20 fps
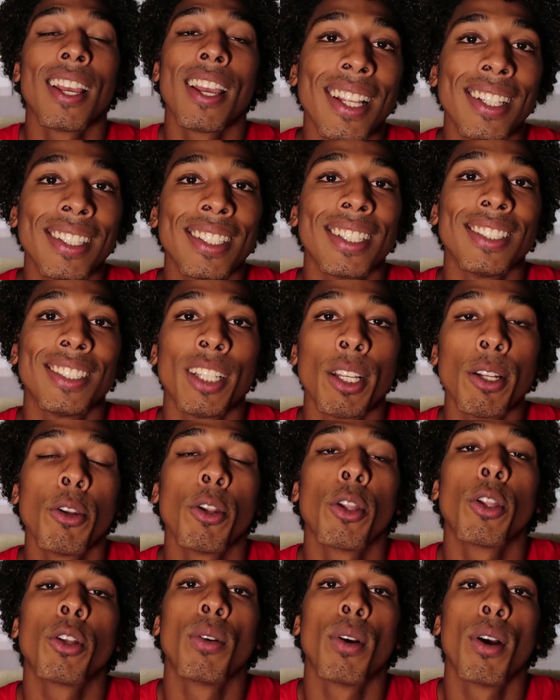Let's
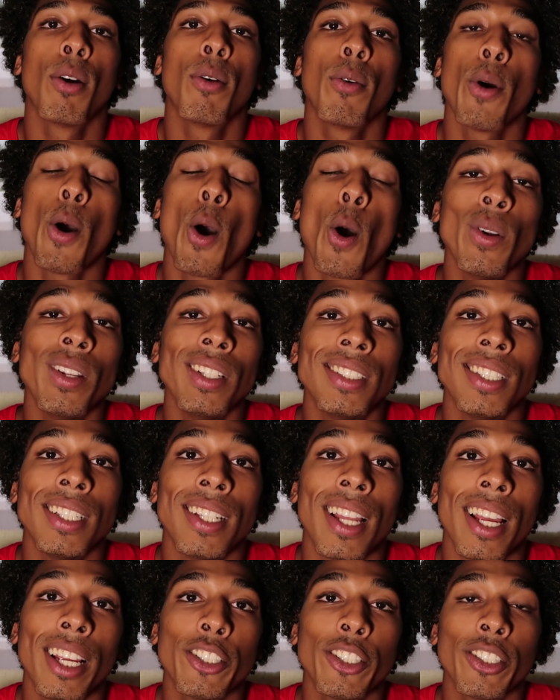continue to grow ODT
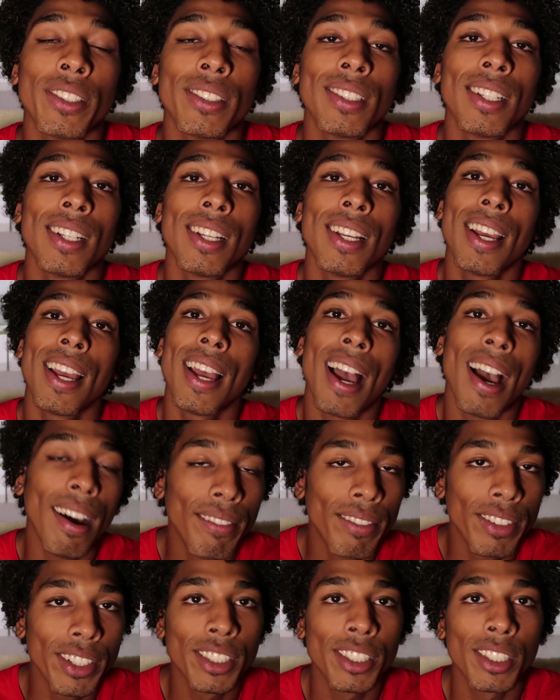Nation
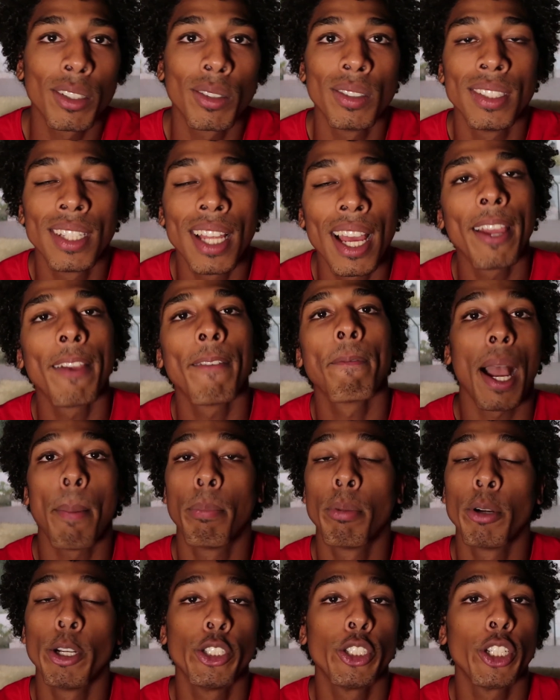every single day. I
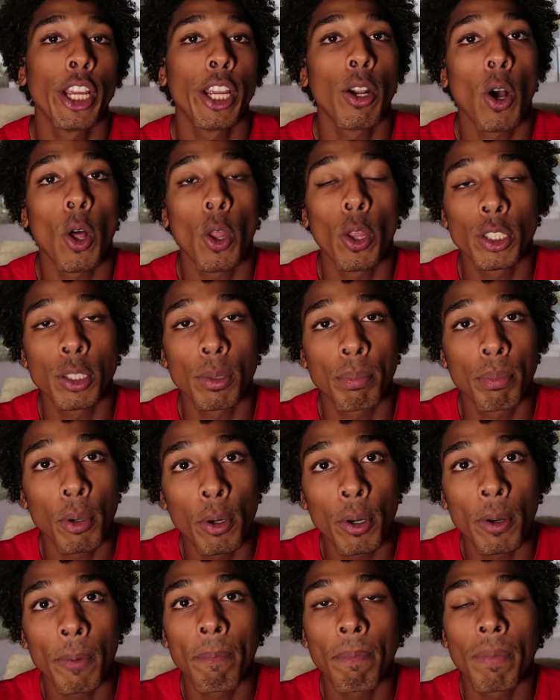appreciate all the
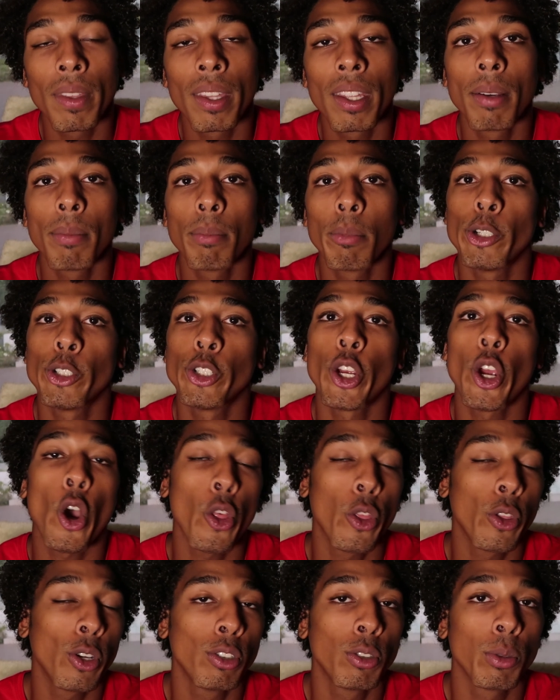support, appreciate
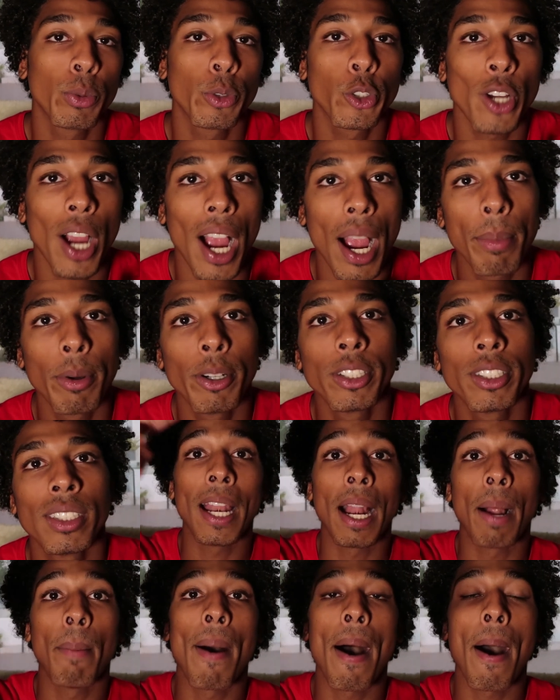all the new subscribers,
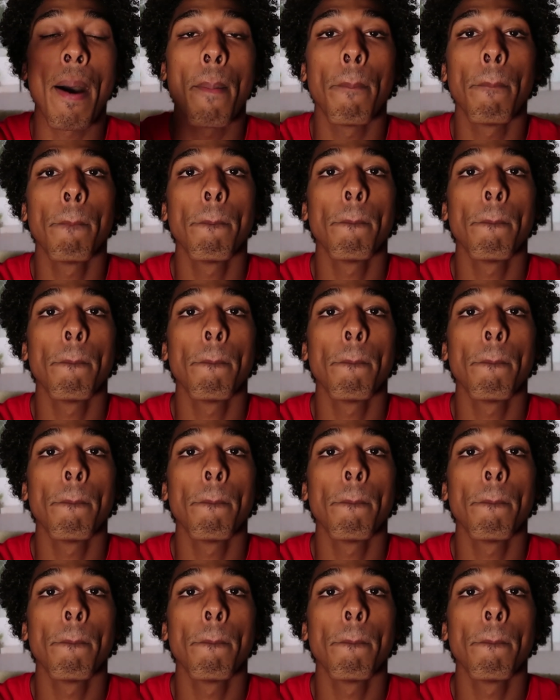and I'm out.